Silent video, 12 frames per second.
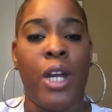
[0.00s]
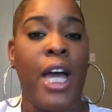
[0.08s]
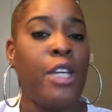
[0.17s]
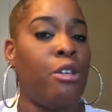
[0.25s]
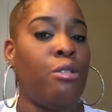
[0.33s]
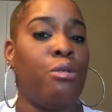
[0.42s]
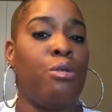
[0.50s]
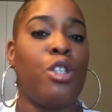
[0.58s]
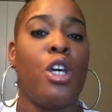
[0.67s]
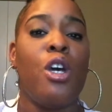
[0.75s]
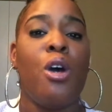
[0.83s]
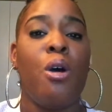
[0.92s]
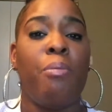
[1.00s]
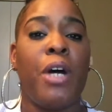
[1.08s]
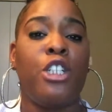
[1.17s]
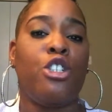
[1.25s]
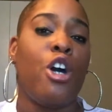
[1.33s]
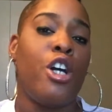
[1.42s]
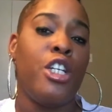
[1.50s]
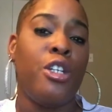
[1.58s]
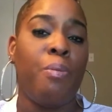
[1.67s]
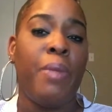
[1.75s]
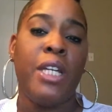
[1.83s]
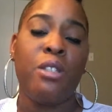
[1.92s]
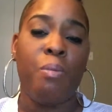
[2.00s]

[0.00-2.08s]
I use by charting your basal